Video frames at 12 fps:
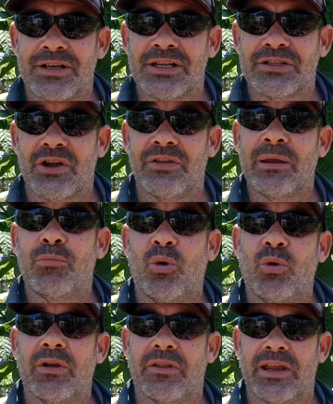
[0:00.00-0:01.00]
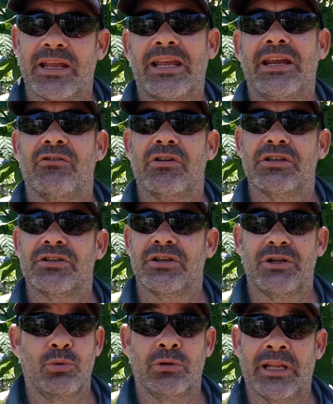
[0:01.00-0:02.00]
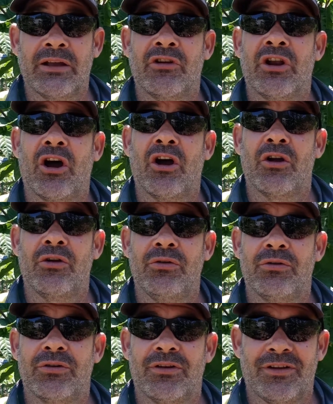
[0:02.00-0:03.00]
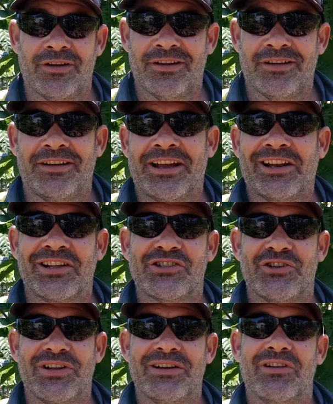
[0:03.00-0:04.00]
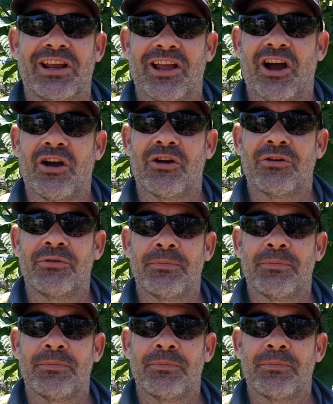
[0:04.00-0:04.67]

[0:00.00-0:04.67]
So the important thing here is you will never know unless you give it a go.